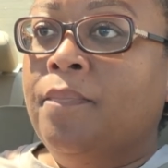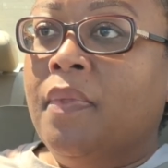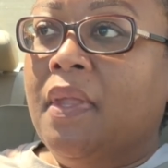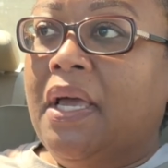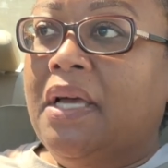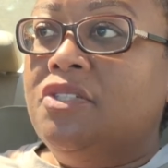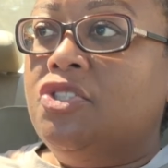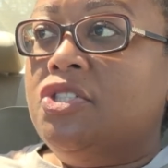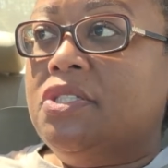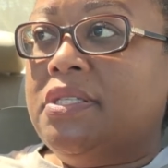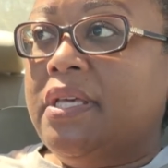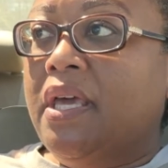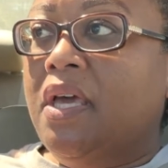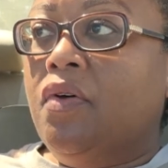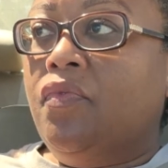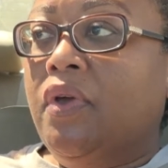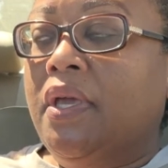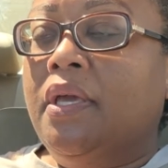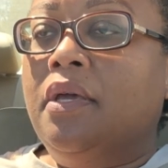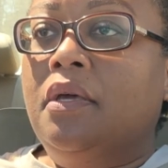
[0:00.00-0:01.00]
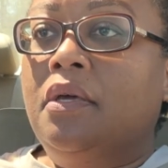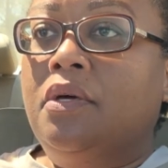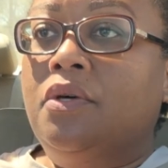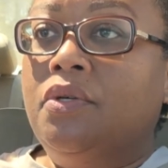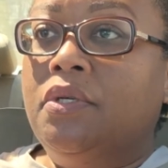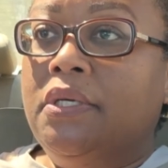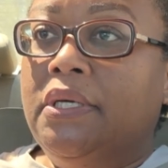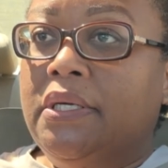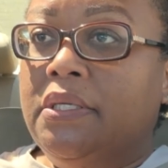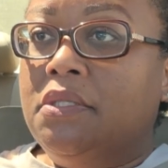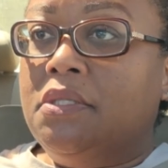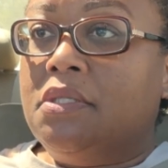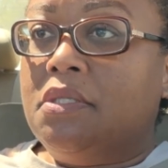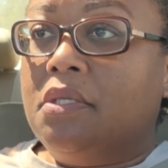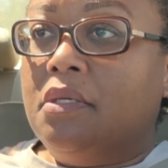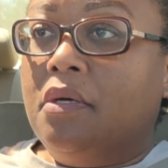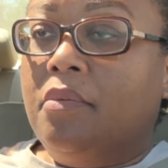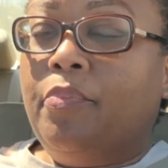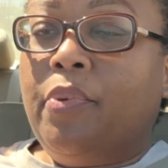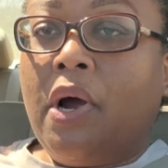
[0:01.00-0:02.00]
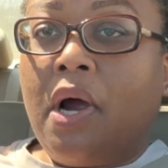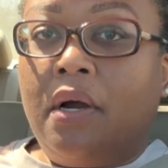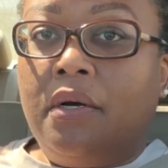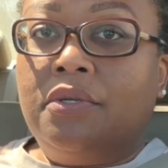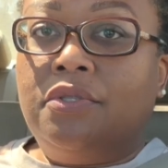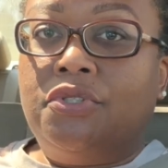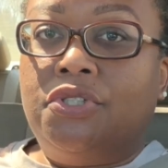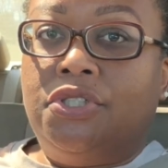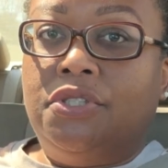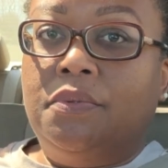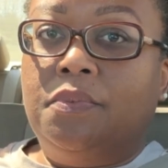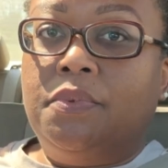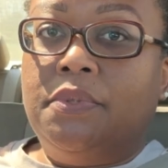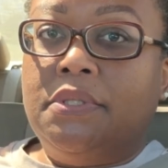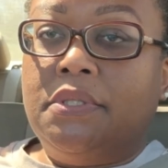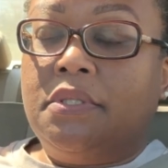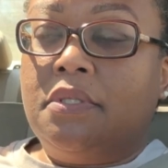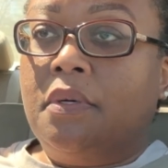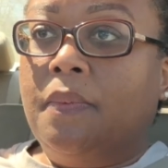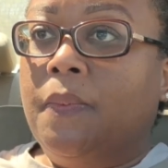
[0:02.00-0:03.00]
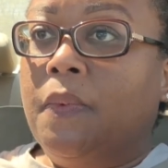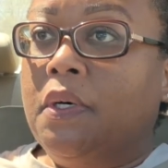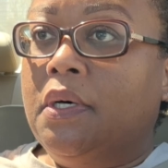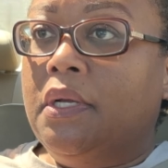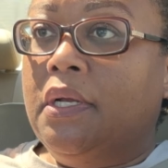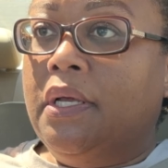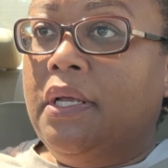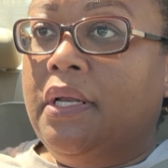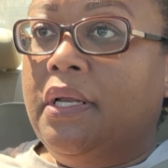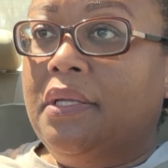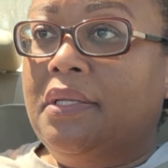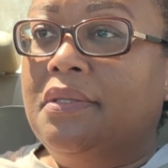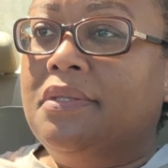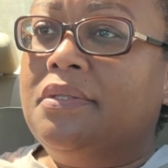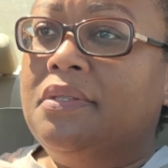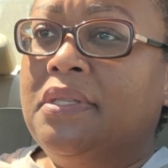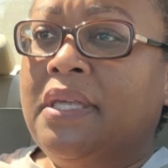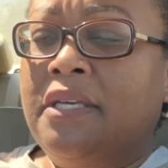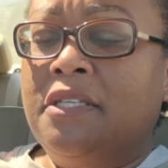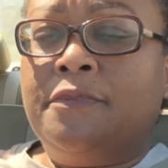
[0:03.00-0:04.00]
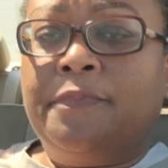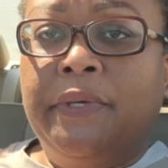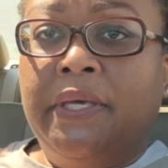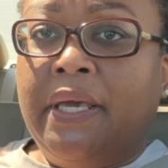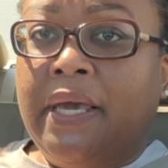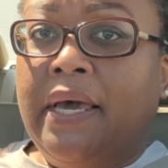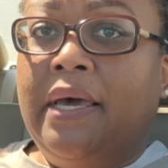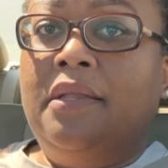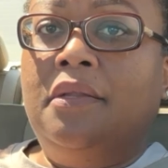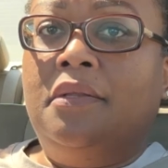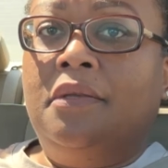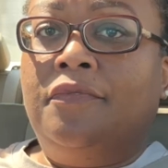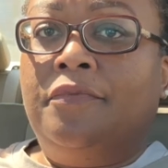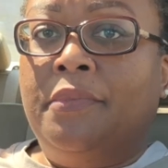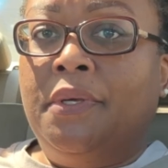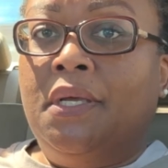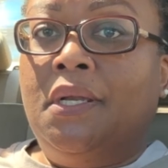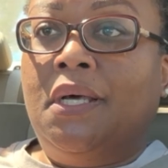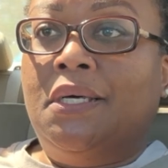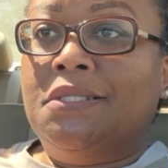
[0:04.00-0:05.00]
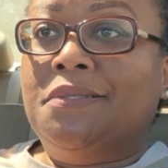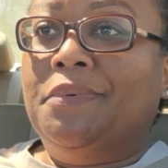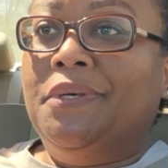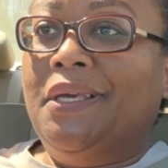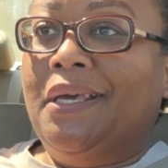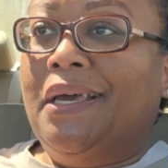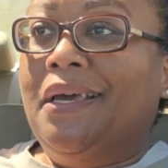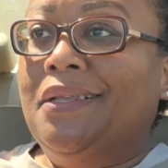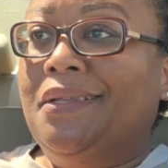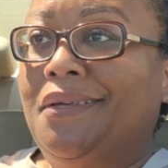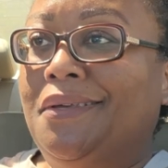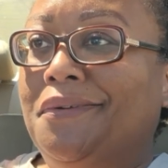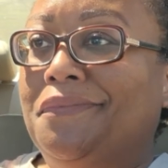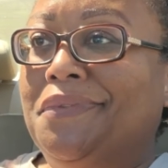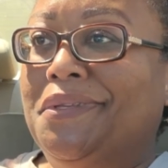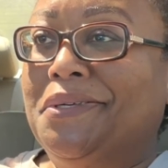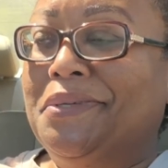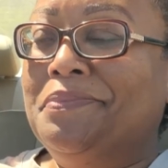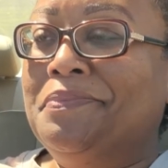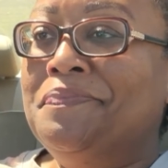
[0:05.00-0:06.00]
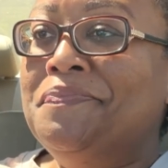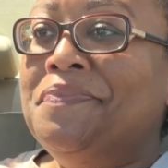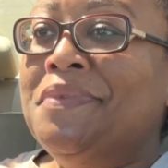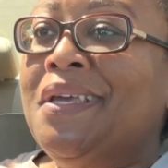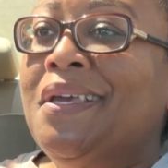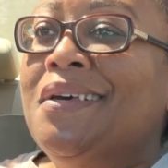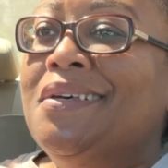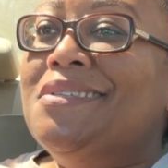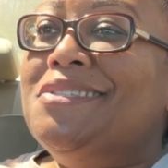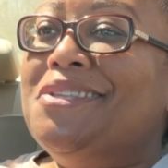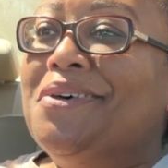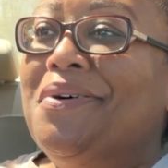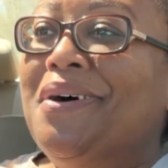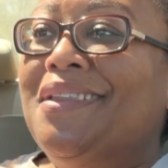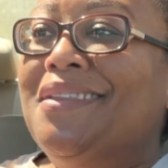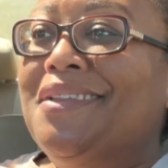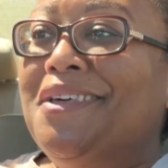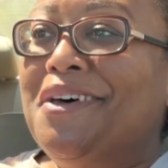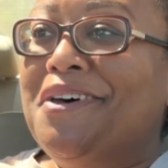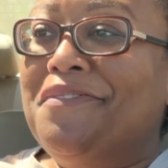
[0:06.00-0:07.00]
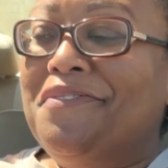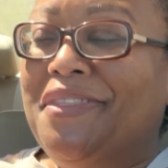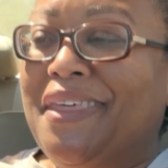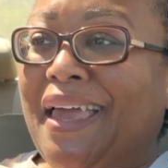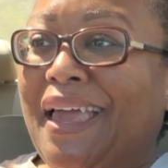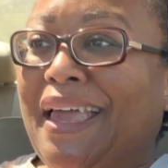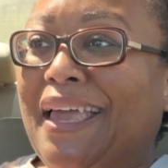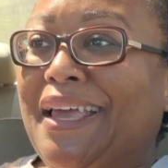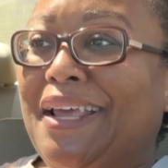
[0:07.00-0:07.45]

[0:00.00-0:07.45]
I just have a good partnership with someone. And they speak kindly of me and I speak kindly of them. So I love that.